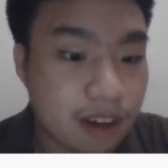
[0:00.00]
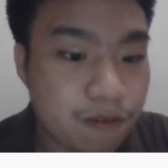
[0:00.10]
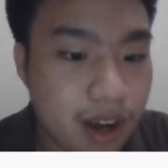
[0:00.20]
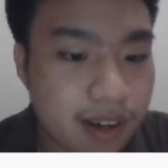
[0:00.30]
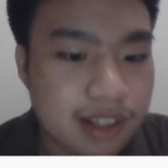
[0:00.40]
the
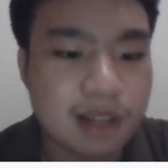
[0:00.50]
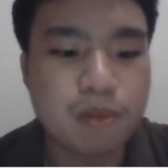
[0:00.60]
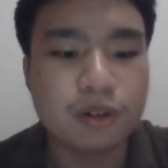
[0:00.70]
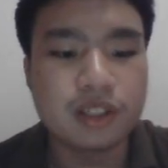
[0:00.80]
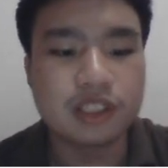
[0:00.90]
effect and
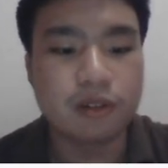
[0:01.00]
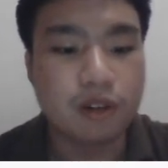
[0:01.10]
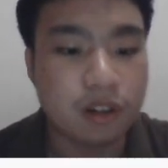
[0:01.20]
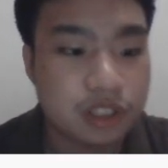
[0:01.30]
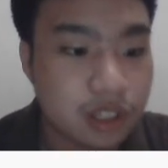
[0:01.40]
importance
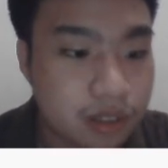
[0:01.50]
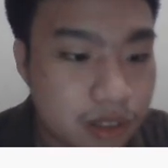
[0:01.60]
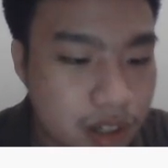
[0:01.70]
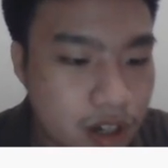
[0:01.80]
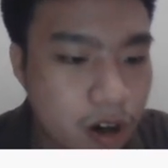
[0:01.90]
of
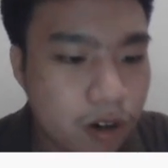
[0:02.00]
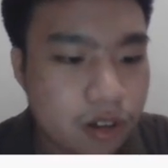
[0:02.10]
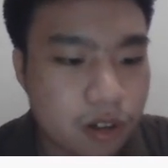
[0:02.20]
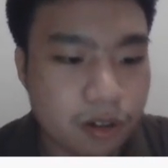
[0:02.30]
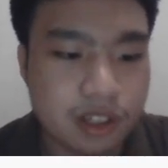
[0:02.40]
culture
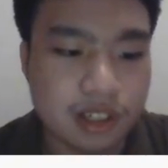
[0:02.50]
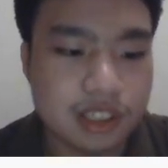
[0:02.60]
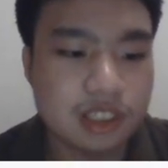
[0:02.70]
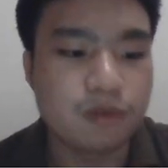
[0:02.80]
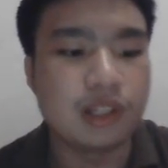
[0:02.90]
on
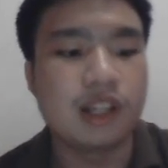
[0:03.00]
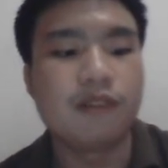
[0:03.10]
loneliness, with